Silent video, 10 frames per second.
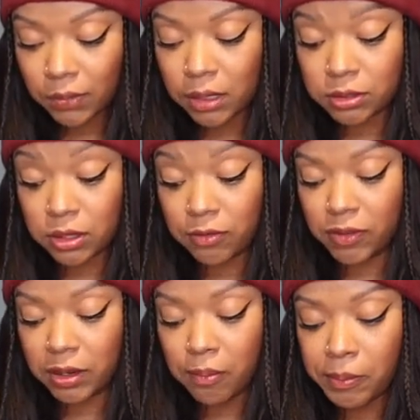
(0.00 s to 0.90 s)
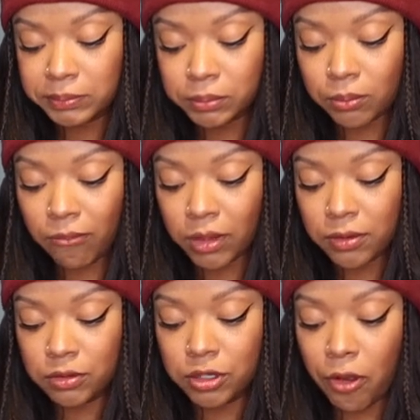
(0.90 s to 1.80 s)
And it's not fun.
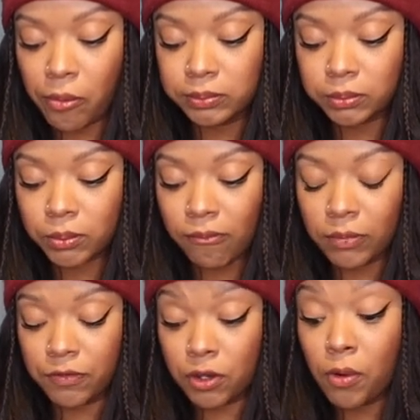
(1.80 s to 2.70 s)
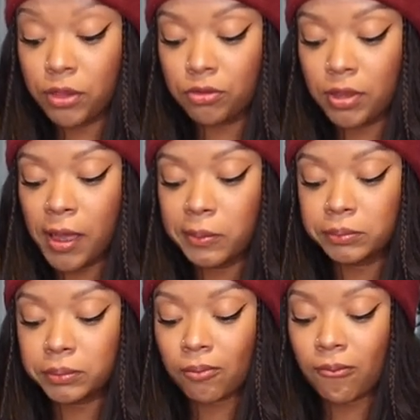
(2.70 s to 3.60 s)
So if you're going through
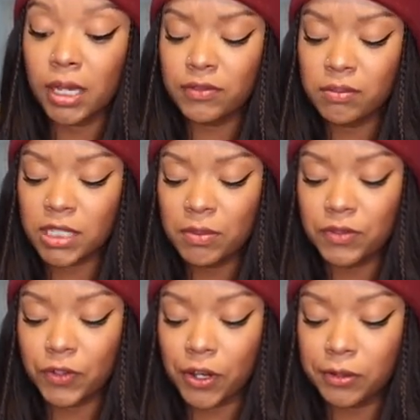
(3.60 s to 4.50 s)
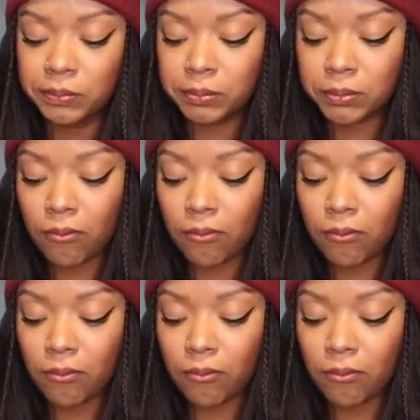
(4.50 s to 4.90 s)
that, I have some tips for you.